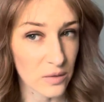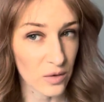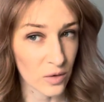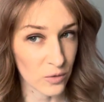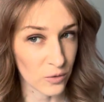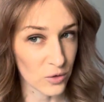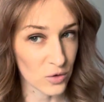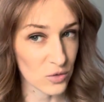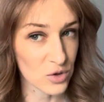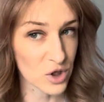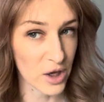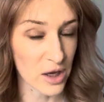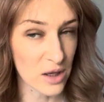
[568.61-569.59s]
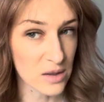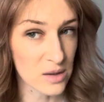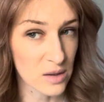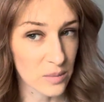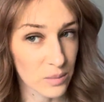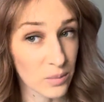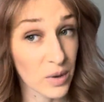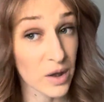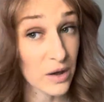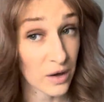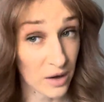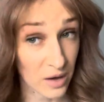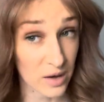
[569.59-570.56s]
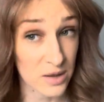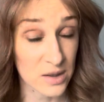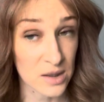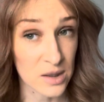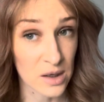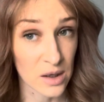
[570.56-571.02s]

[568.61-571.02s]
a few shades because